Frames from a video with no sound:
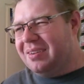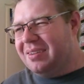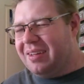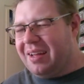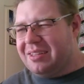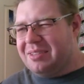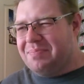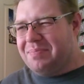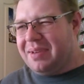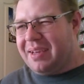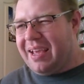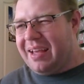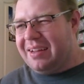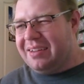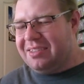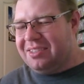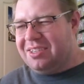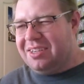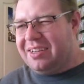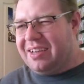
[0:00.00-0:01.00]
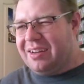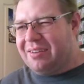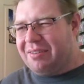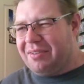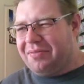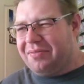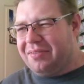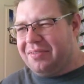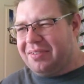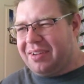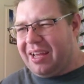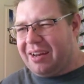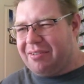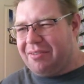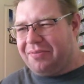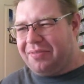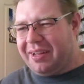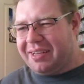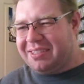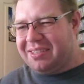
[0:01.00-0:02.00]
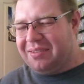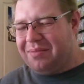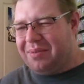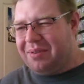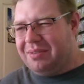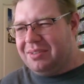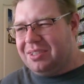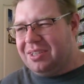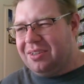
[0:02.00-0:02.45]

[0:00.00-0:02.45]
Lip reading: That's because she kind of reflects on the moment.